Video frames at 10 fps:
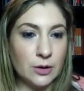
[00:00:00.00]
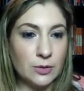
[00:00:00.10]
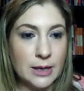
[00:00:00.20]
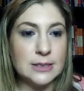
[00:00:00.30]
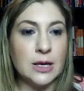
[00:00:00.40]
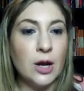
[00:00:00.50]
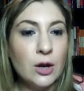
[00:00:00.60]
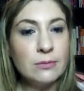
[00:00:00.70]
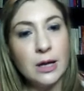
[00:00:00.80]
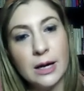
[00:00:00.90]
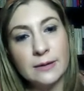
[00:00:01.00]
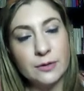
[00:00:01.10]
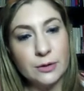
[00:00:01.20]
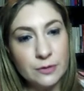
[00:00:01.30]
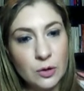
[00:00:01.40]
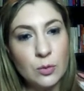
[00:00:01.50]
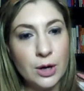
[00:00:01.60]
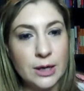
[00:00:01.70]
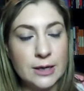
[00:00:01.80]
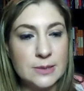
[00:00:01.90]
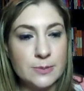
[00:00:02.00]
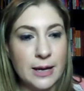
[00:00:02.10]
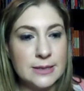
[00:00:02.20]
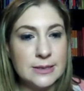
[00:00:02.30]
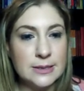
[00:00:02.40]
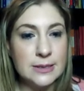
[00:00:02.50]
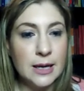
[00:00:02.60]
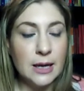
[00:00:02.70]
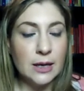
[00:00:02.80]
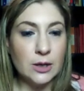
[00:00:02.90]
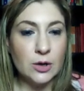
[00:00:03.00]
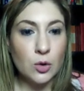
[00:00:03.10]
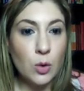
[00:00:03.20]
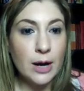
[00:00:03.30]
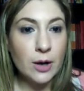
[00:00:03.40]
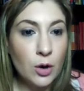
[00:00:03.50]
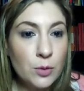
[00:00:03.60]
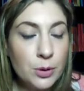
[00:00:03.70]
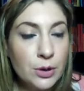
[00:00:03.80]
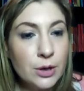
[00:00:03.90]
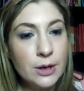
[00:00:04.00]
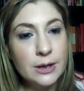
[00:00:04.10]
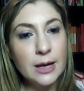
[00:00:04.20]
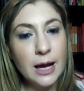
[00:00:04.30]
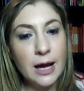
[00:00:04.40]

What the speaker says: crazy home life, or if your working space is quite open,